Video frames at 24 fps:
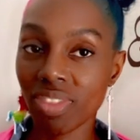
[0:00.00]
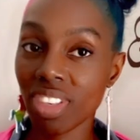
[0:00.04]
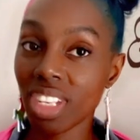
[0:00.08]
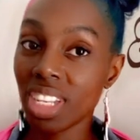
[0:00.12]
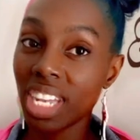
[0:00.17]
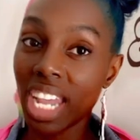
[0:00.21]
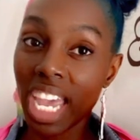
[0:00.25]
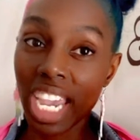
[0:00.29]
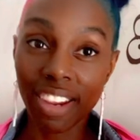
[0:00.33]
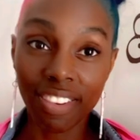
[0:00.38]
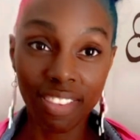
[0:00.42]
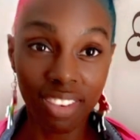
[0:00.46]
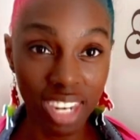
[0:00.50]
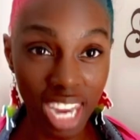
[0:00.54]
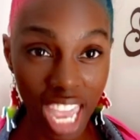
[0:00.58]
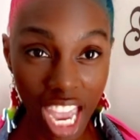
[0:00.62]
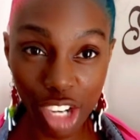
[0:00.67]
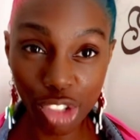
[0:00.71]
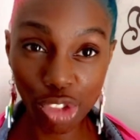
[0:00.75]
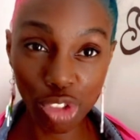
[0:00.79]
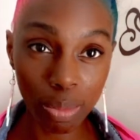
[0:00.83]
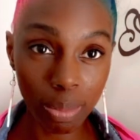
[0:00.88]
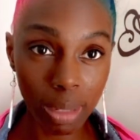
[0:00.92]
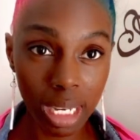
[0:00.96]
like
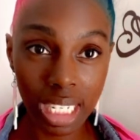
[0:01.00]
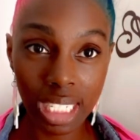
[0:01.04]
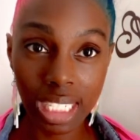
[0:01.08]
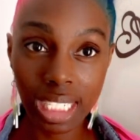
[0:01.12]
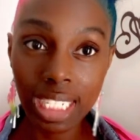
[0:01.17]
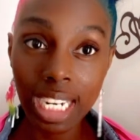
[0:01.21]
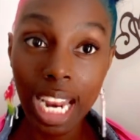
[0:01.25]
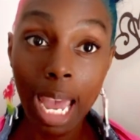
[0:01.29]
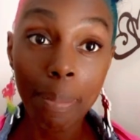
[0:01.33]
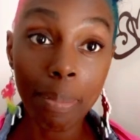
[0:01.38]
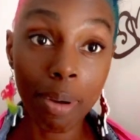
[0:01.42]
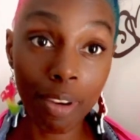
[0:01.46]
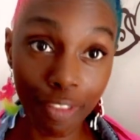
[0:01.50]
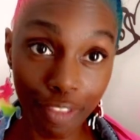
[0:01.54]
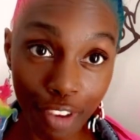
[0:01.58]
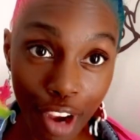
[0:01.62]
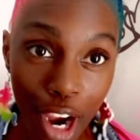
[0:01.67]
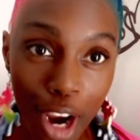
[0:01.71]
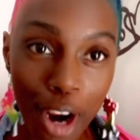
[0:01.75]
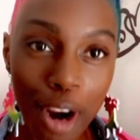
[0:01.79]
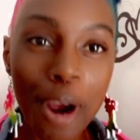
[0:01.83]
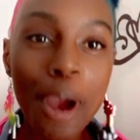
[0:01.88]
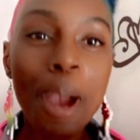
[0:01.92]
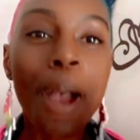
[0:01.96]
natural medicine I
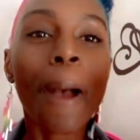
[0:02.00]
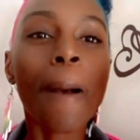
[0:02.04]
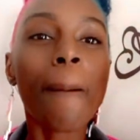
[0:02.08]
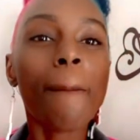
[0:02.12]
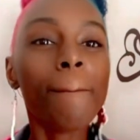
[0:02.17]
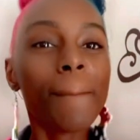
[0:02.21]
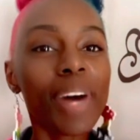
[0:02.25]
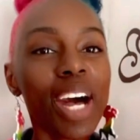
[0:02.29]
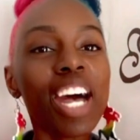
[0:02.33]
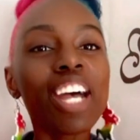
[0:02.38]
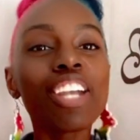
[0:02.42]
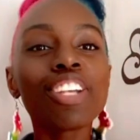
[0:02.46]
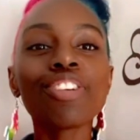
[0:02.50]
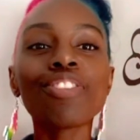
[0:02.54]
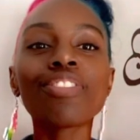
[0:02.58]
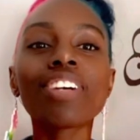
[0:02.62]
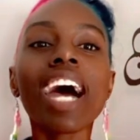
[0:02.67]
prefer. But you